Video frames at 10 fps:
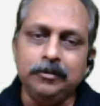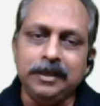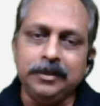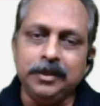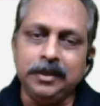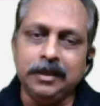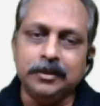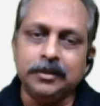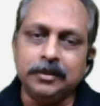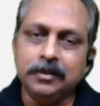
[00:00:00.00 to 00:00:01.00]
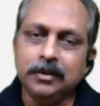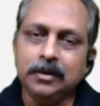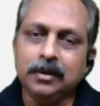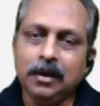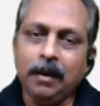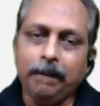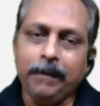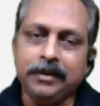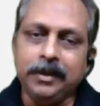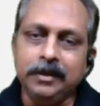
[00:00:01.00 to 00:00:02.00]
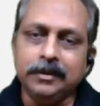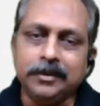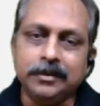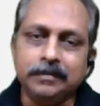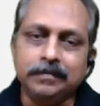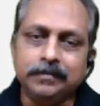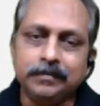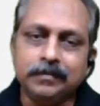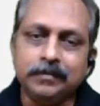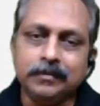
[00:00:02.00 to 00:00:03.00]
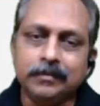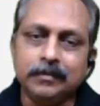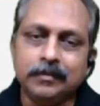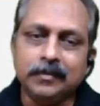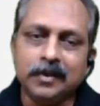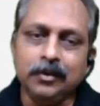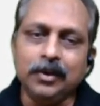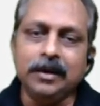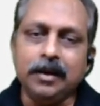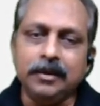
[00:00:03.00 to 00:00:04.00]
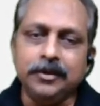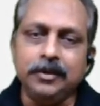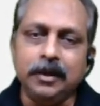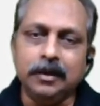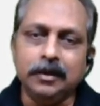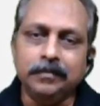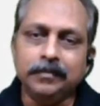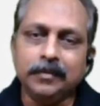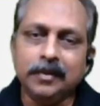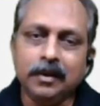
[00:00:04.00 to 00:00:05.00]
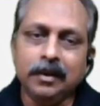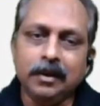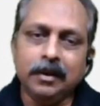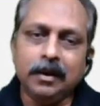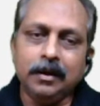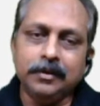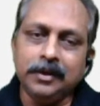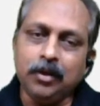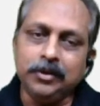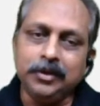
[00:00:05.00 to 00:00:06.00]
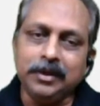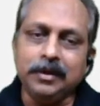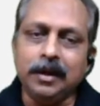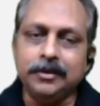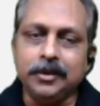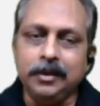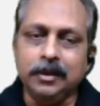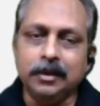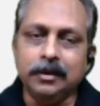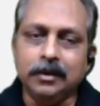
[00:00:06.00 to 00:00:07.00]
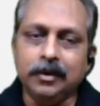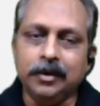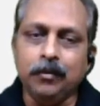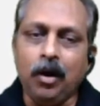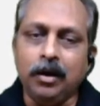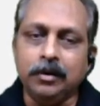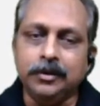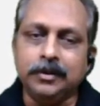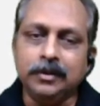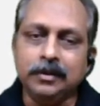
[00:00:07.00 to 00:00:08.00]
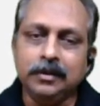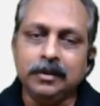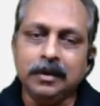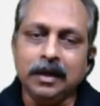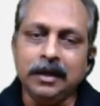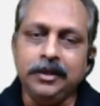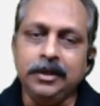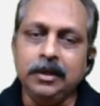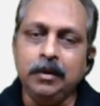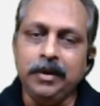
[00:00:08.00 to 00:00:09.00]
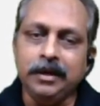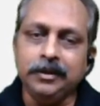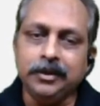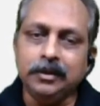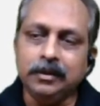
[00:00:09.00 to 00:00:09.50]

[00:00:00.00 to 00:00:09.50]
incidents, methods. You can consider. This also you can consider. Rewards, endearment,